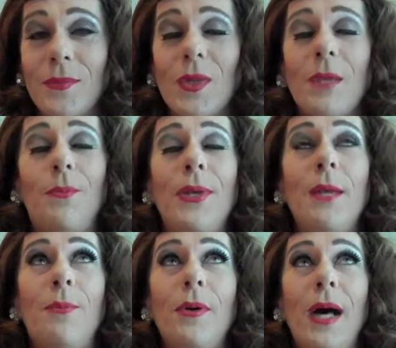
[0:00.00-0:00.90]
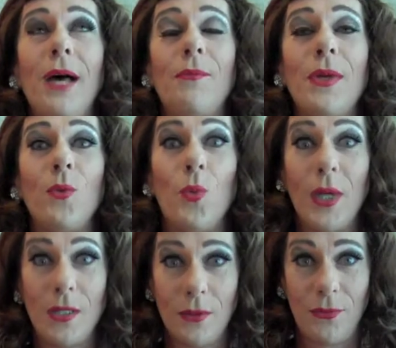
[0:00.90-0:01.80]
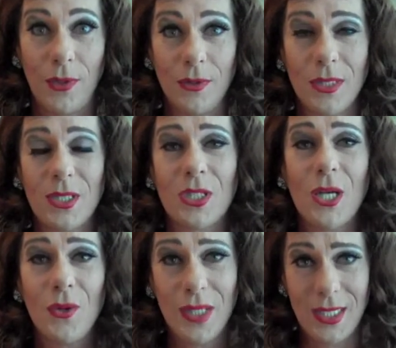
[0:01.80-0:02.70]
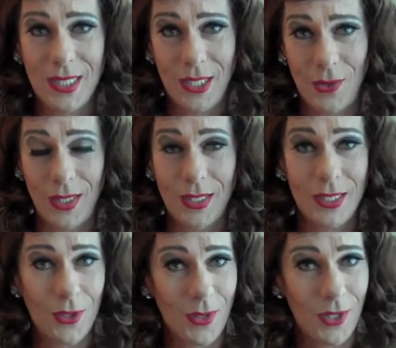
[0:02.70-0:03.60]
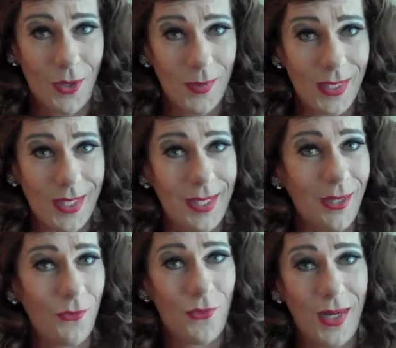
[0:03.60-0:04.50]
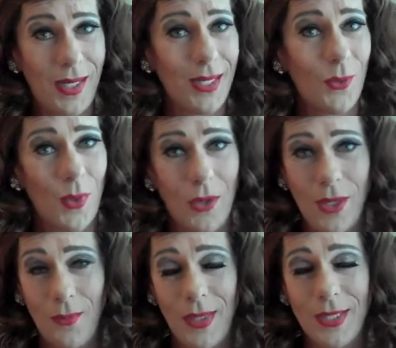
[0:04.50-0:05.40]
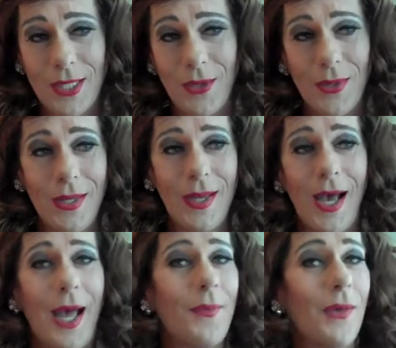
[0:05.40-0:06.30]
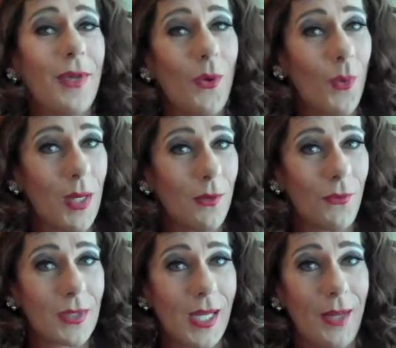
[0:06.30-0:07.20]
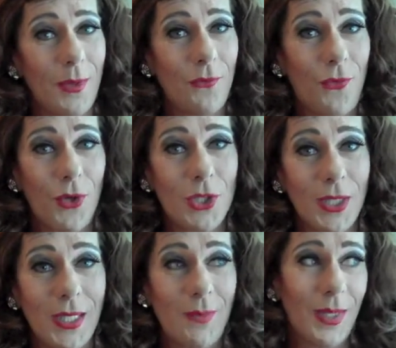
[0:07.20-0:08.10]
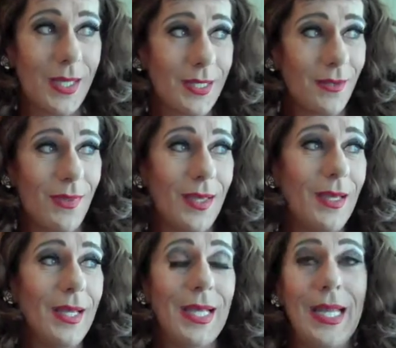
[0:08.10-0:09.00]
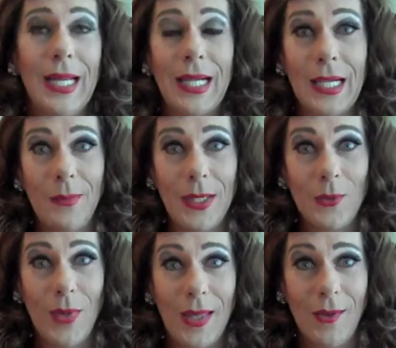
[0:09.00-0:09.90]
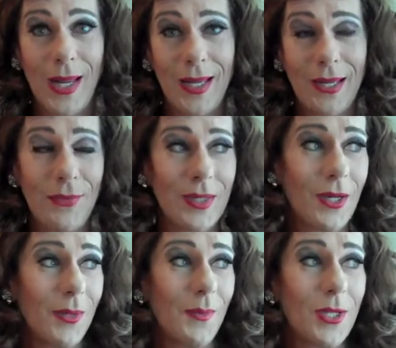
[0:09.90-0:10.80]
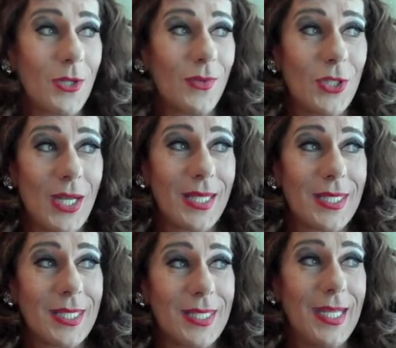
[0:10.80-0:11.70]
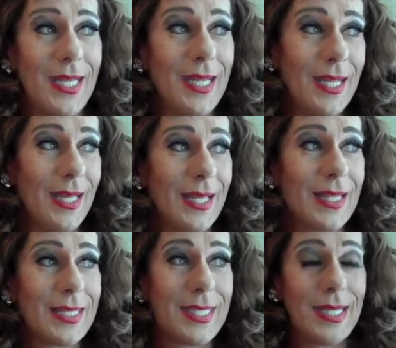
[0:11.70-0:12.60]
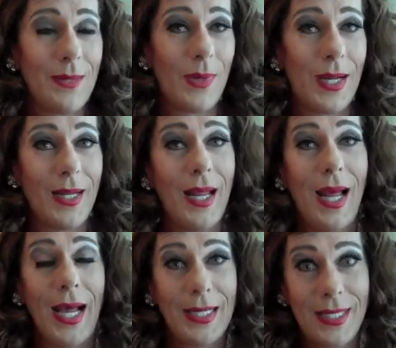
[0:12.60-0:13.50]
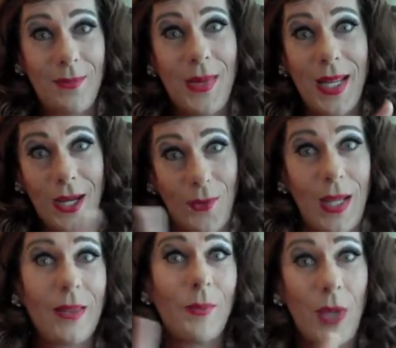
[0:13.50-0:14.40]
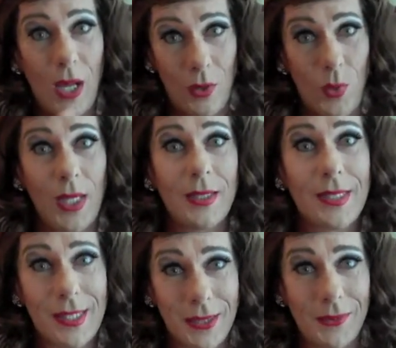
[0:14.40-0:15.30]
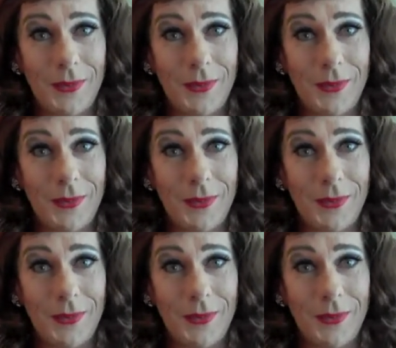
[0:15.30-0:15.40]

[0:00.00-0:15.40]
Well, the people have been wonderful, so considerate and so accommodating and friendly and welcoming. So I'm having a wonderful time. Unfortunately, because of the inclement weather, I haven't gotten much of a chance to see the city, but I did make it around the block once.